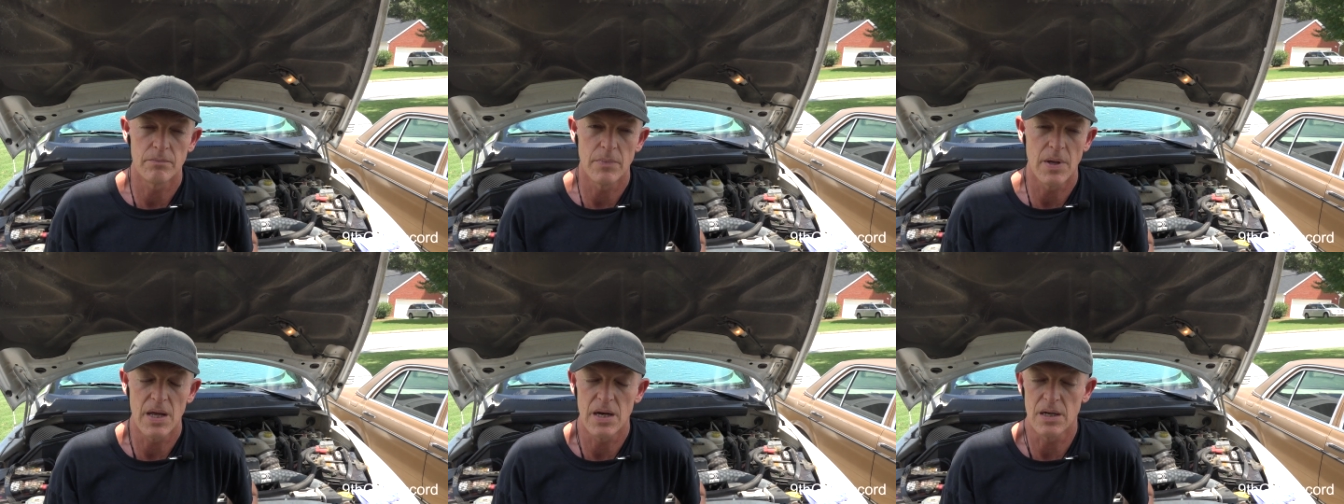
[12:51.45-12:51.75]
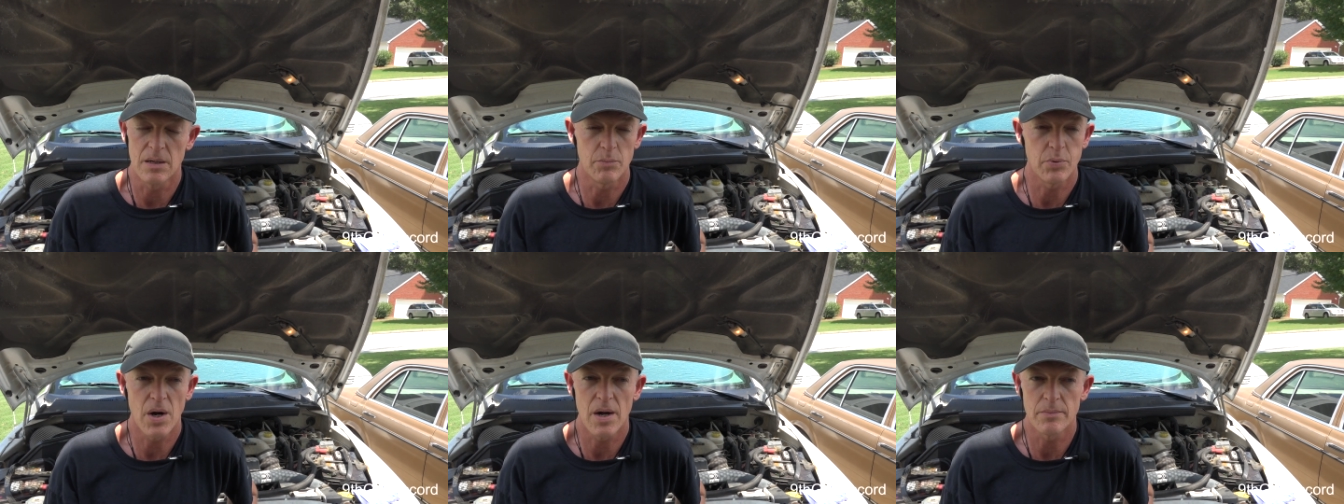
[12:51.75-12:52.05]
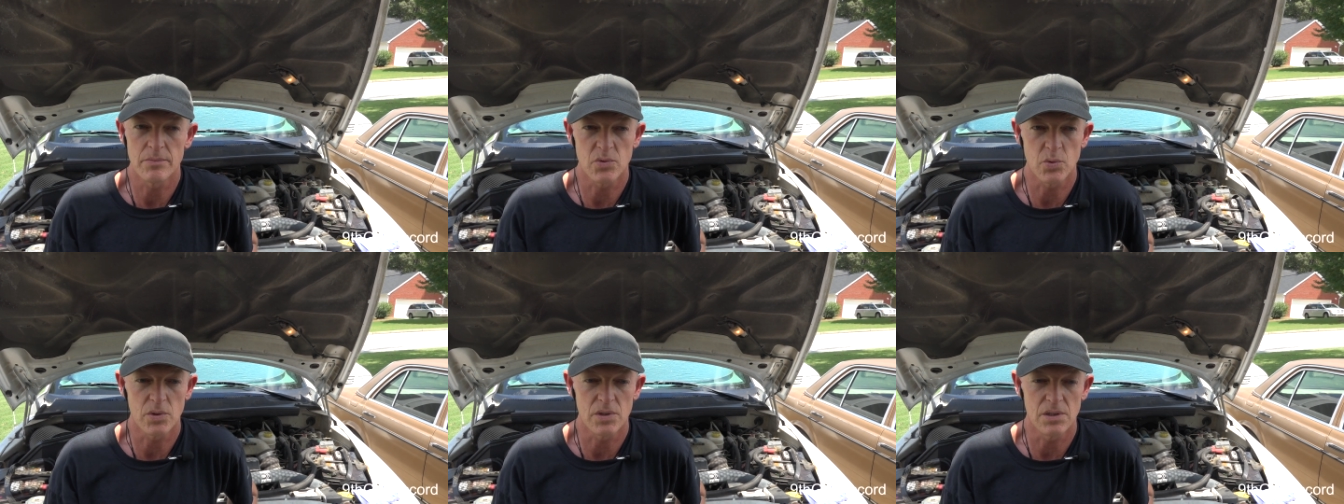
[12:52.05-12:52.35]
had any
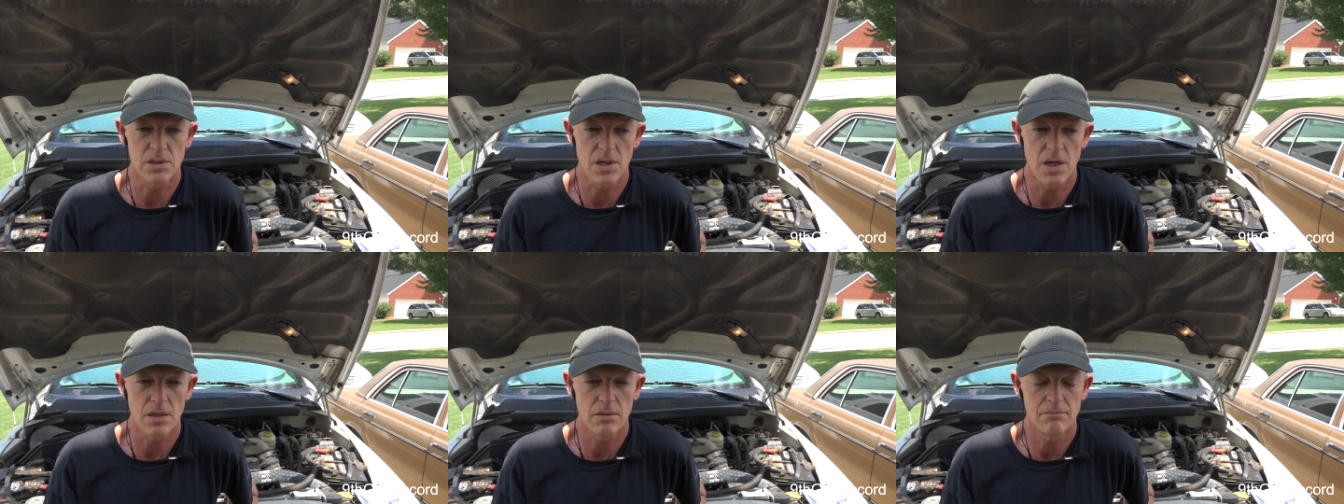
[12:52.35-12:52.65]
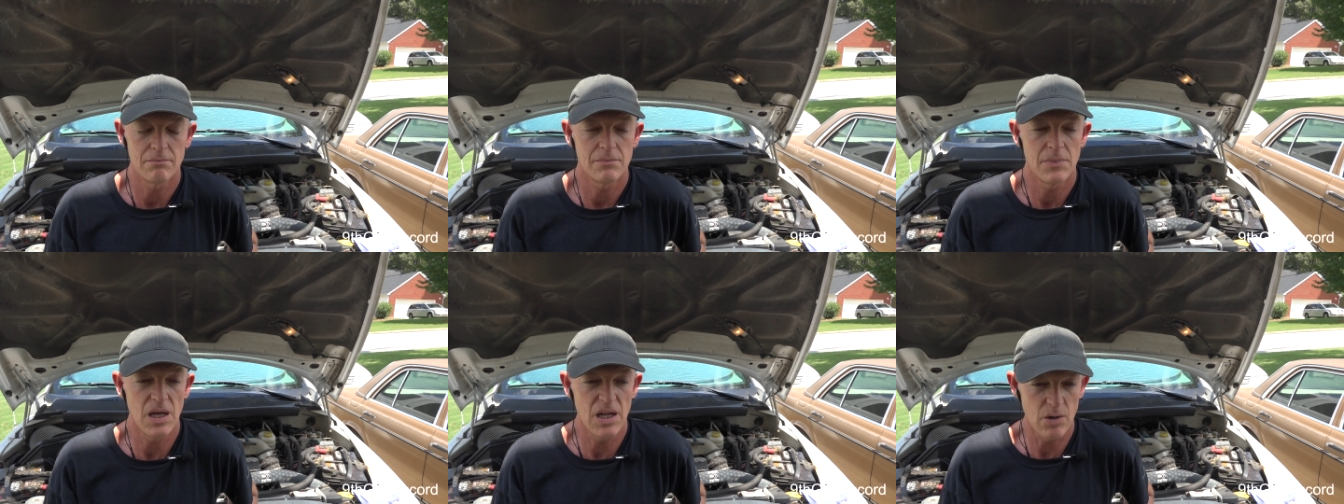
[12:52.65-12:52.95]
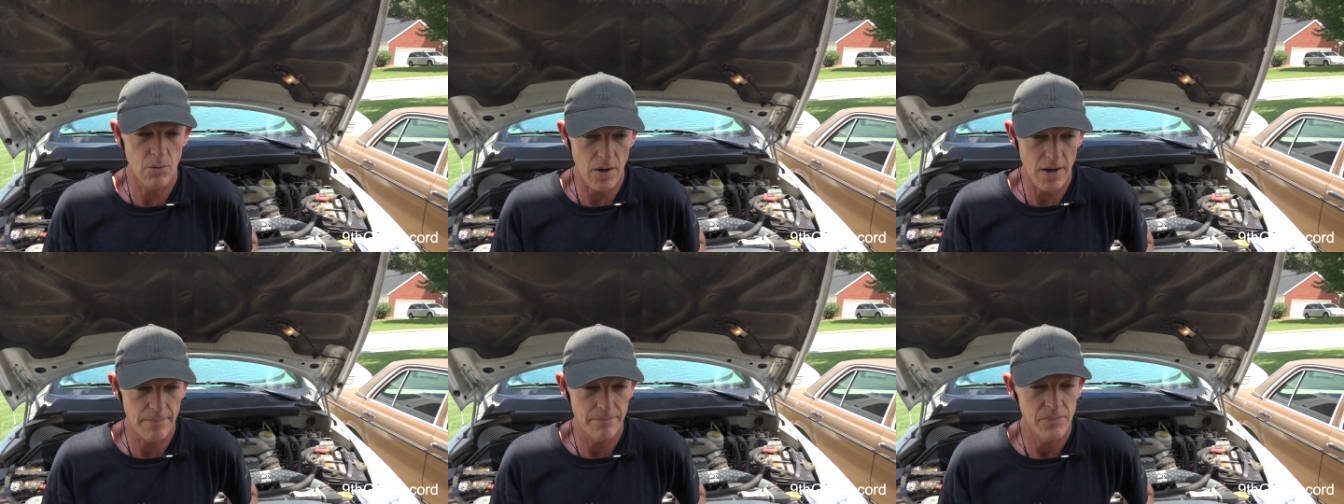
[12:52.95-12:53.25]
problems with it yet
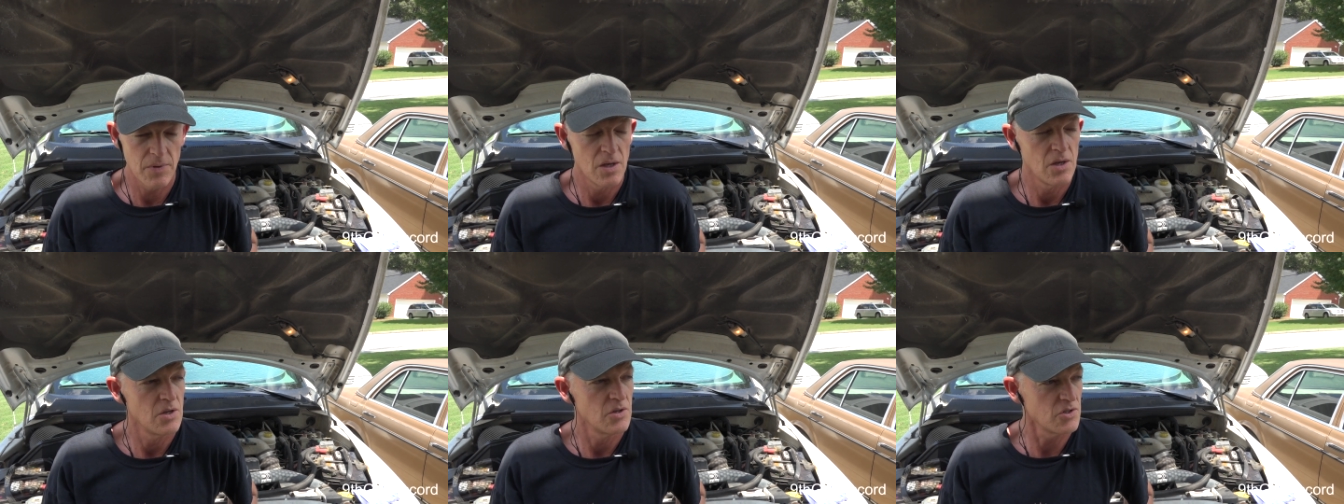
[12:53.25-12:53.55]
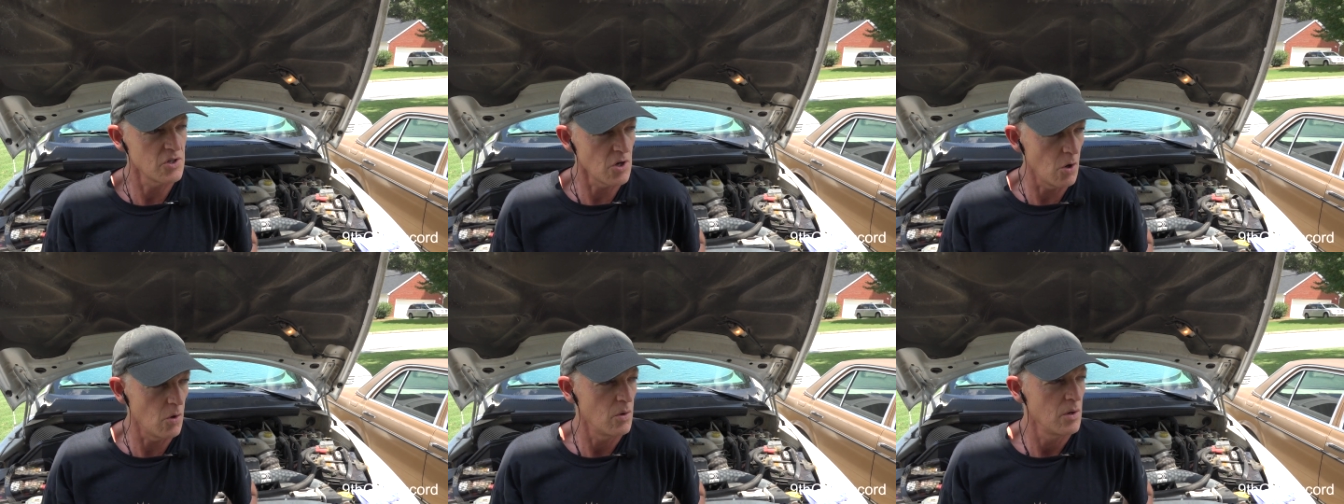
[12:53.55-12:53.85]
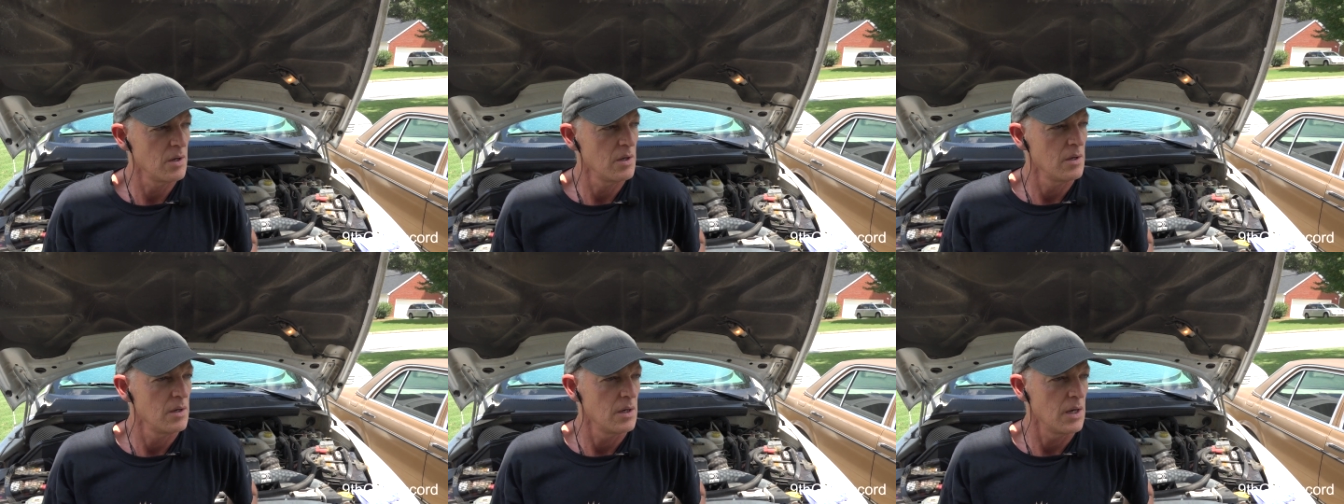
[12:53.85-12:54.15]
anyway so
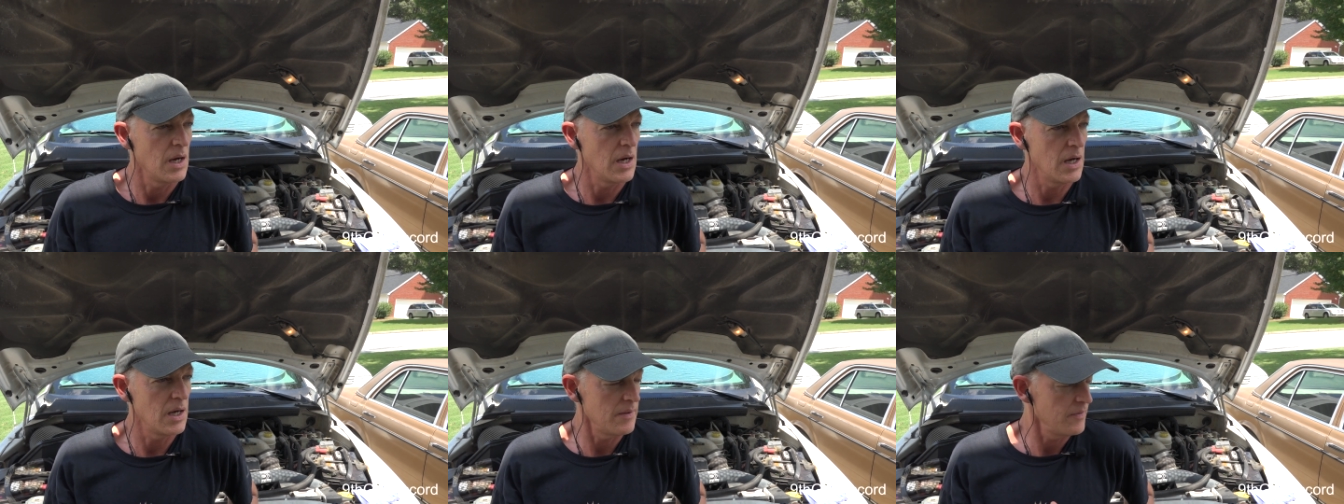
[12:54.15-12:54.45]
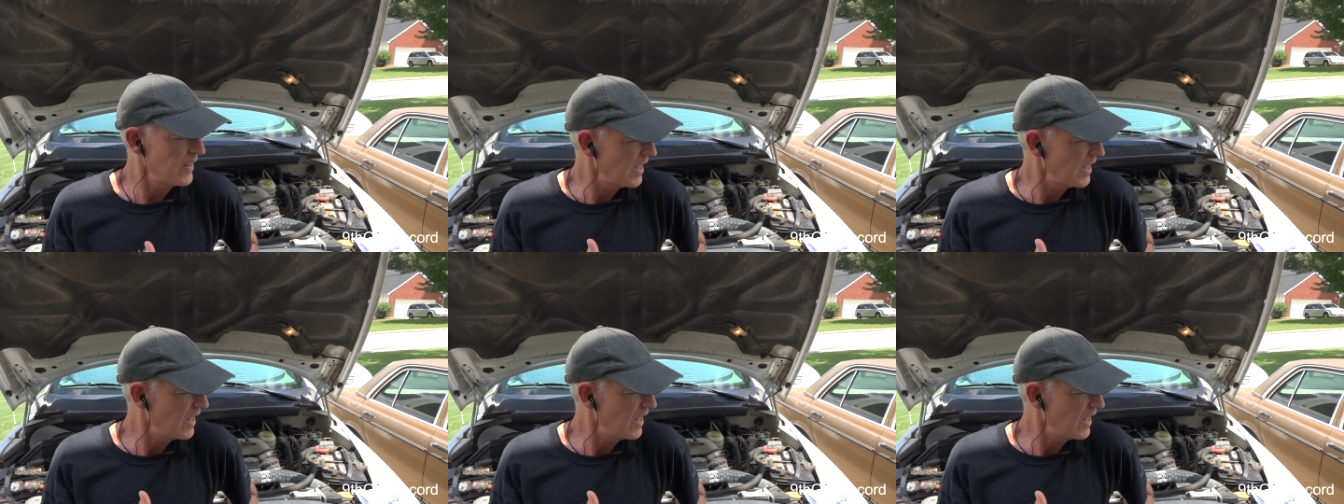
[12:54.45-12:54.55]
uh,